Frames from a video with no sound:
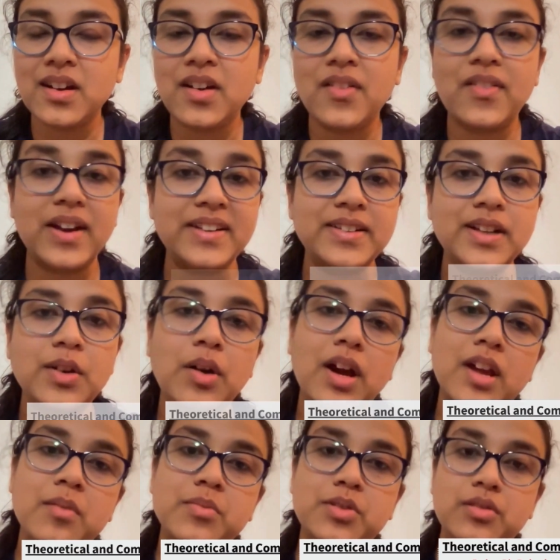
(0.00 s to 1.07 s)
Right now I
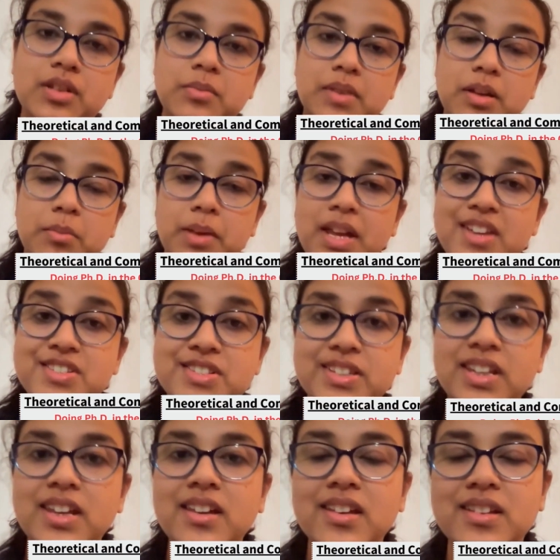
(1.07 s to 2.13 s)
am doing my
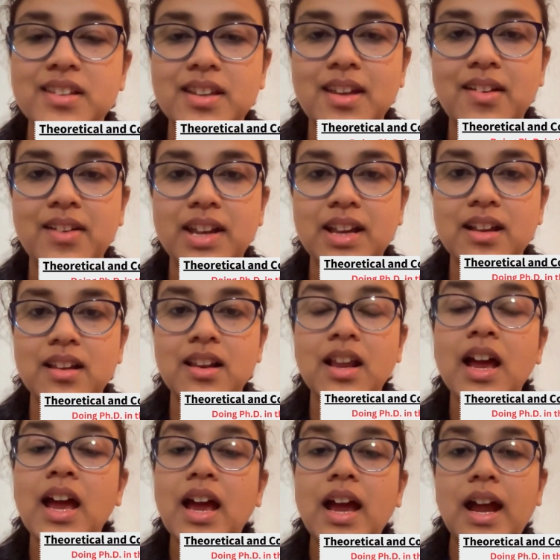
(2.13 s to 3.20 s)
PhD in theoretical
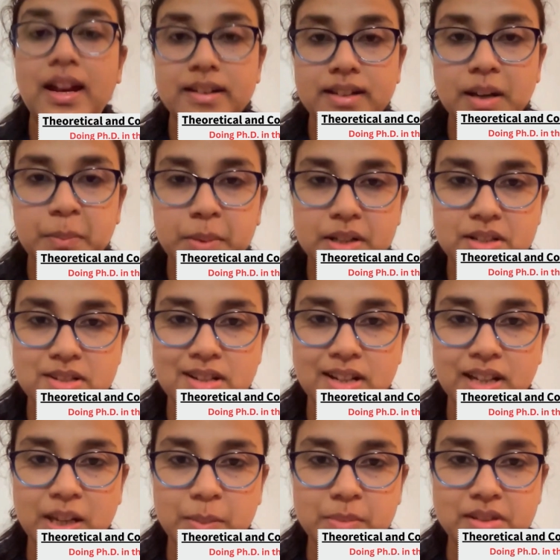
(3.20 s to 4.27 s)
and computational
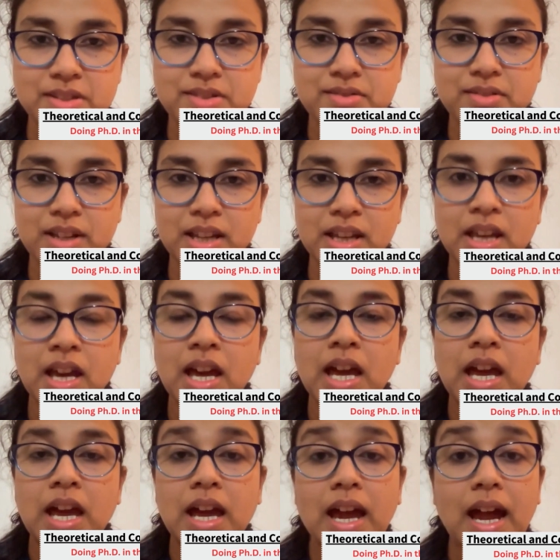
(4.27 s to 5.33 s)
chemistry
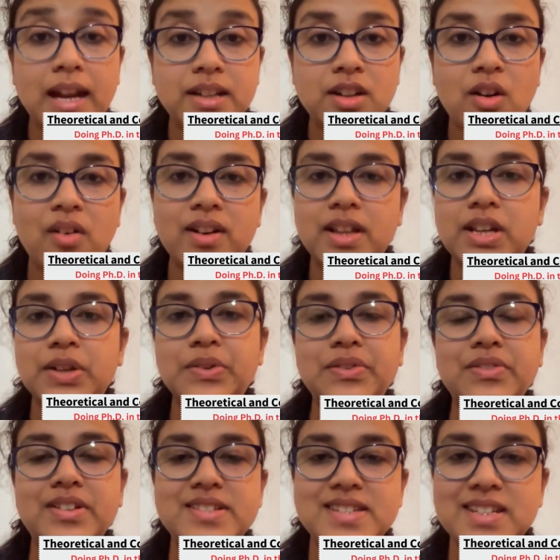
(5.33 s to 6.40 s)
at Cornell
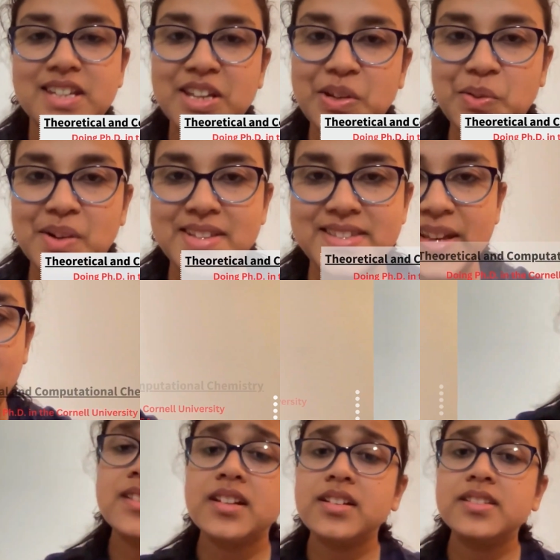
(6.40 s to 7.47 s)
University, USA.
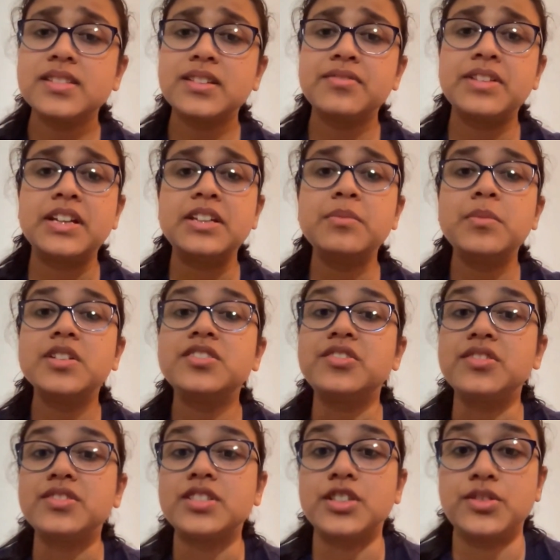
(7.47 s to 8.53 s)
IISER is a very much
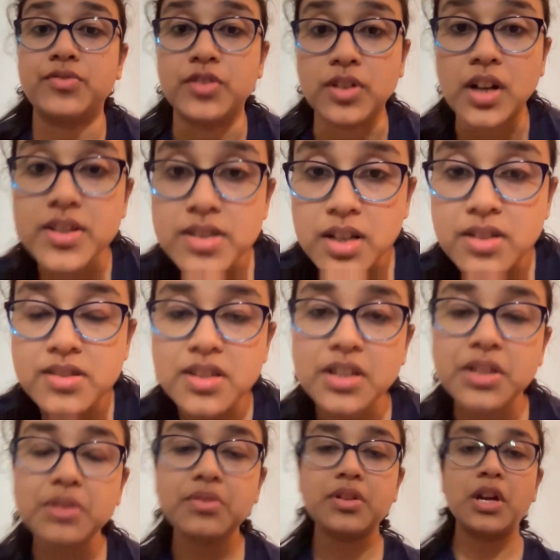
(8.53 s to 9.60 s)
research-focused
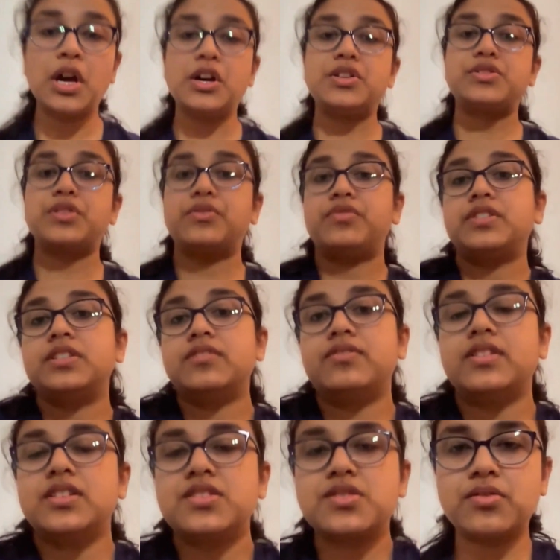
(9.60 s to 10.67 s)
institute. So for the
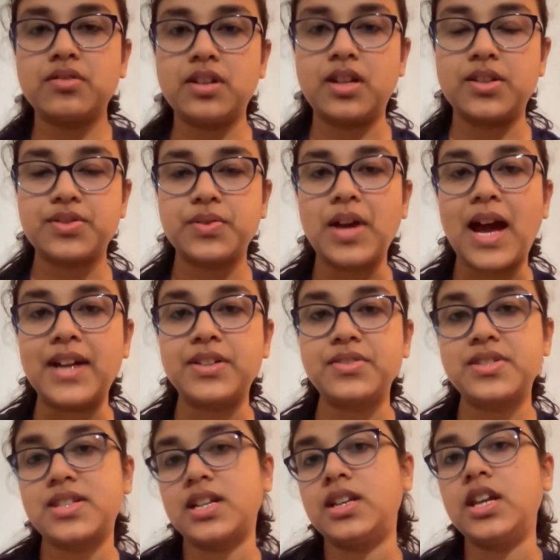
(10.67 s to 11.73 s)
first 2 years, we had to
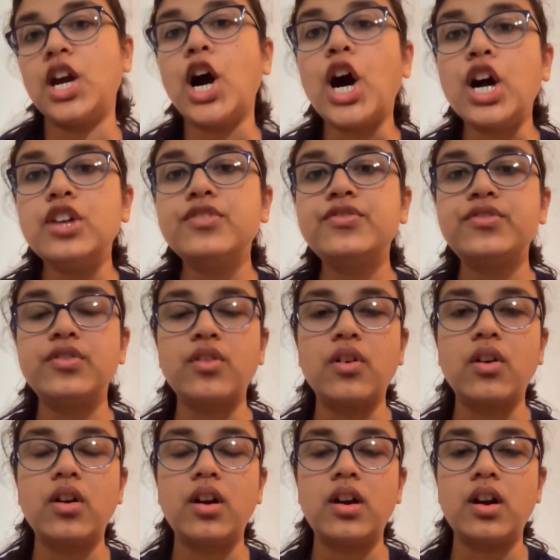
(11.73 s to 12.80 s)
study all
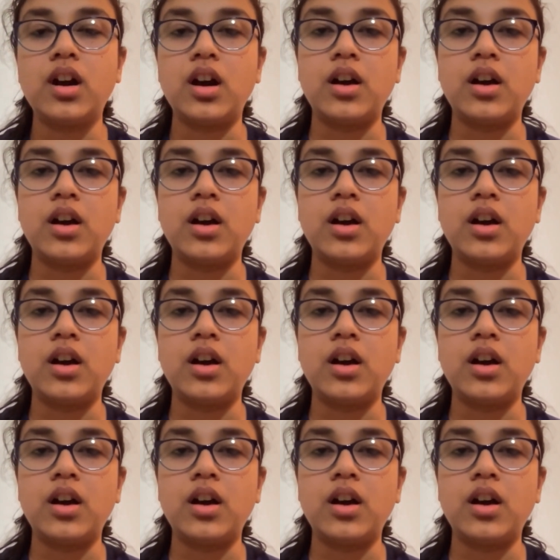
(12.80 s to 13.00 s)
four